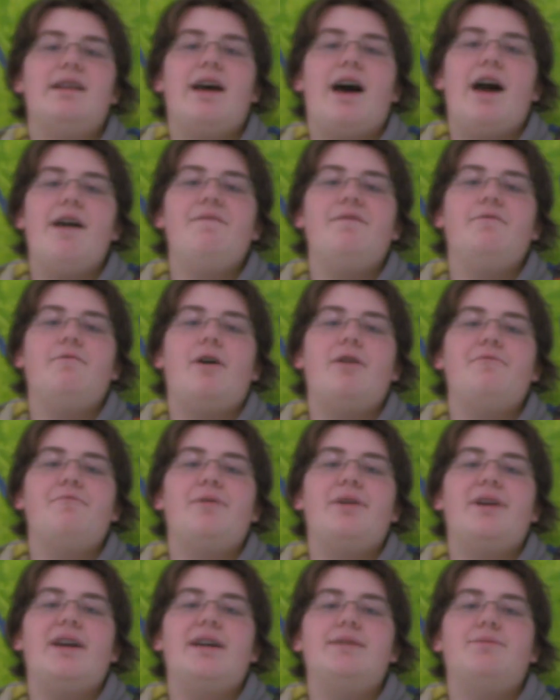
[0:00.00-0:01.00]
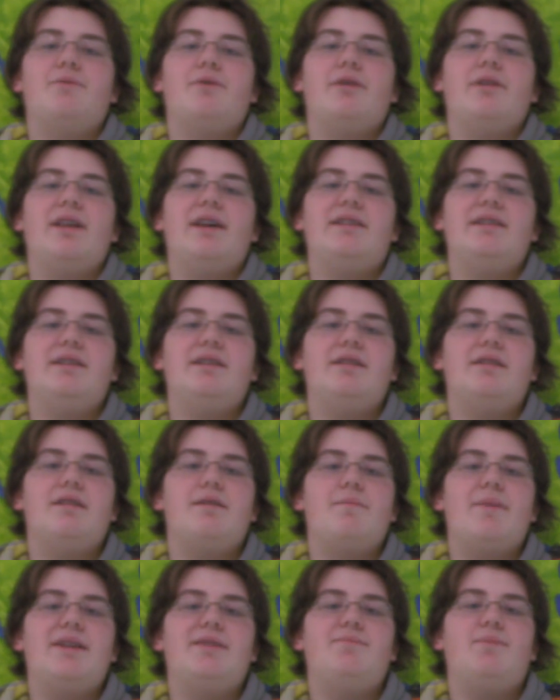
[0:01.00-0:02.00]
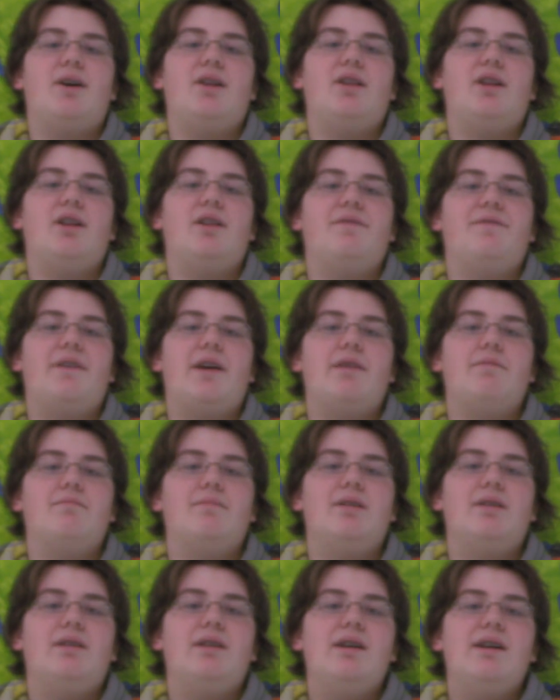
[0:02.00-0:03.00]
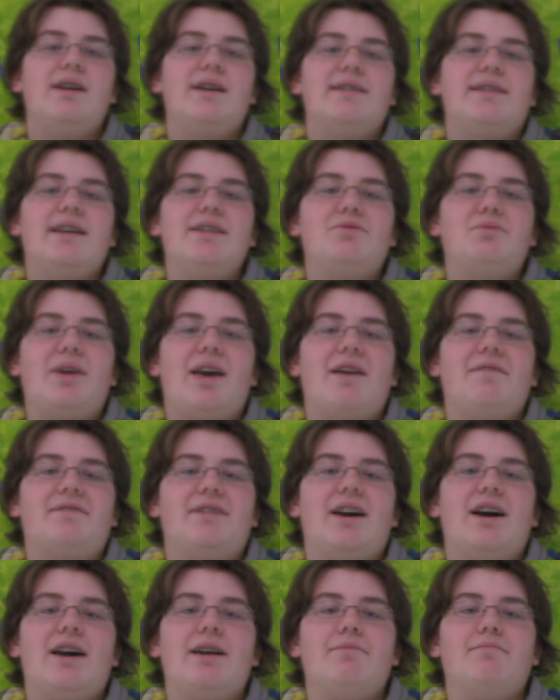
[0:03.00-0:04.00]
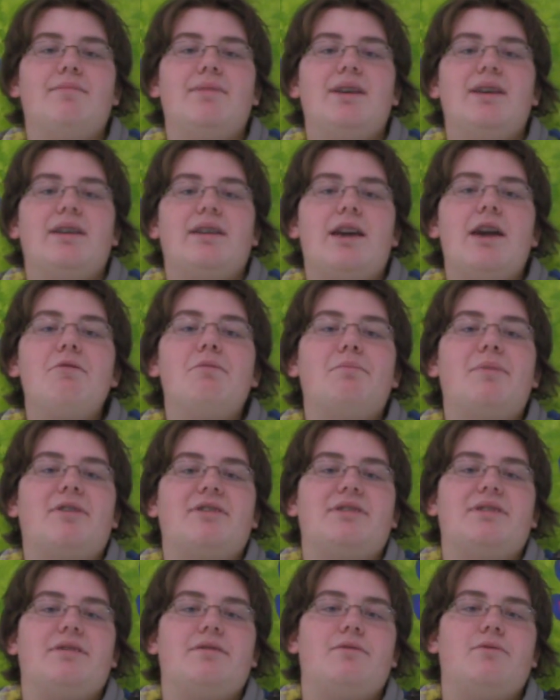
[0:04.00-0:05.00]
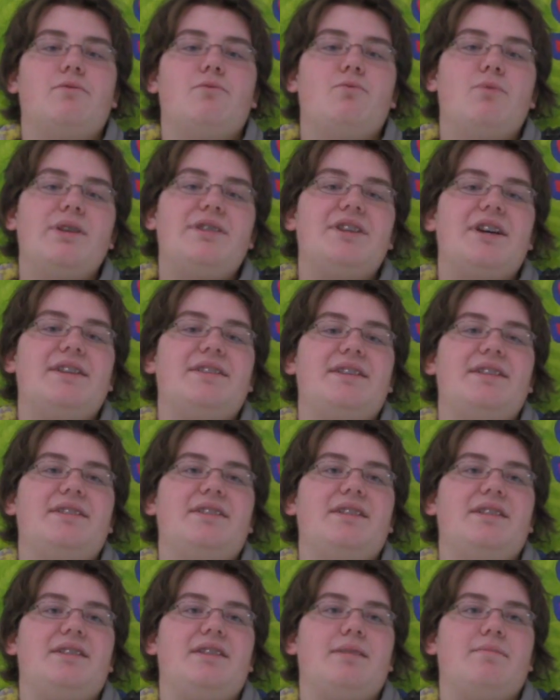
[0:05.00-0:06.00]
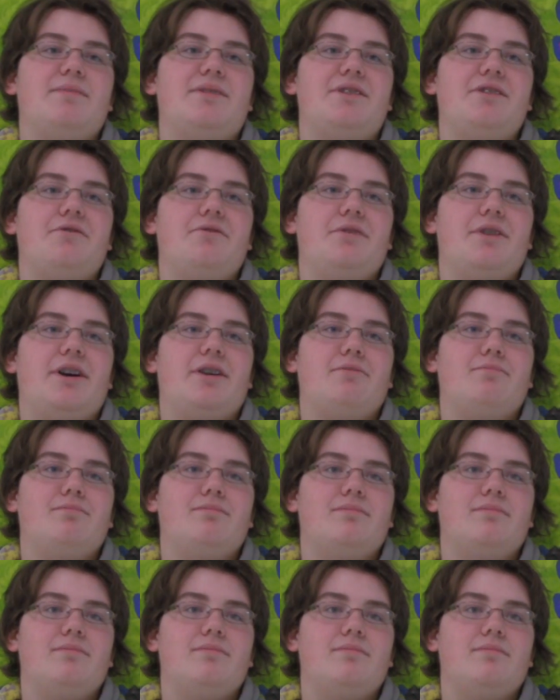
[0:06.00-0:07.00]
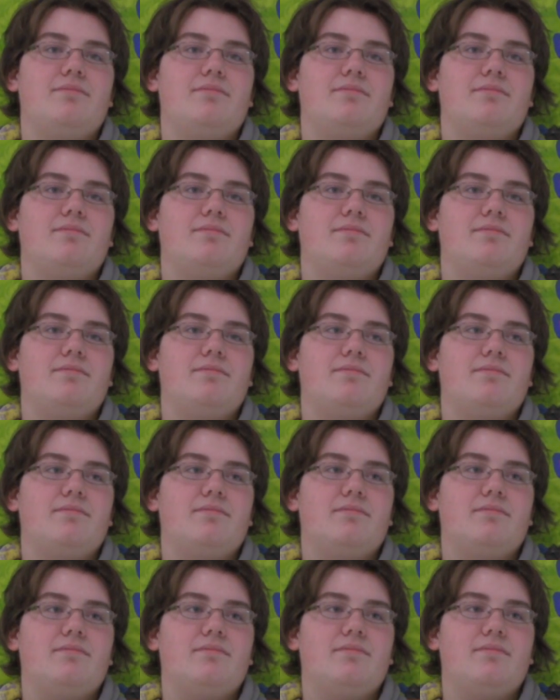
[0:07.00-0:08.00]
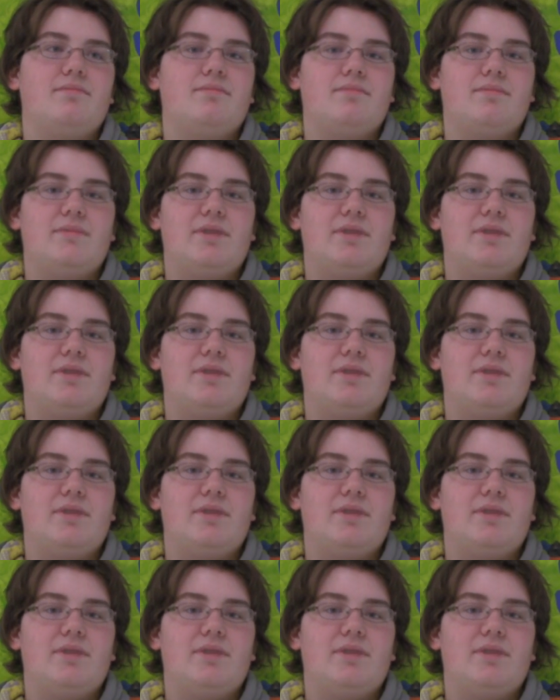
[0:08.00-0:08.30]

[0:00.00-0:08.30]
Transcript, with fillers: Ivan Rodriguez were elected into the Baseball Hall of Fame. Since we have time, camera person, which SEC teams do you know? Vanderbilt.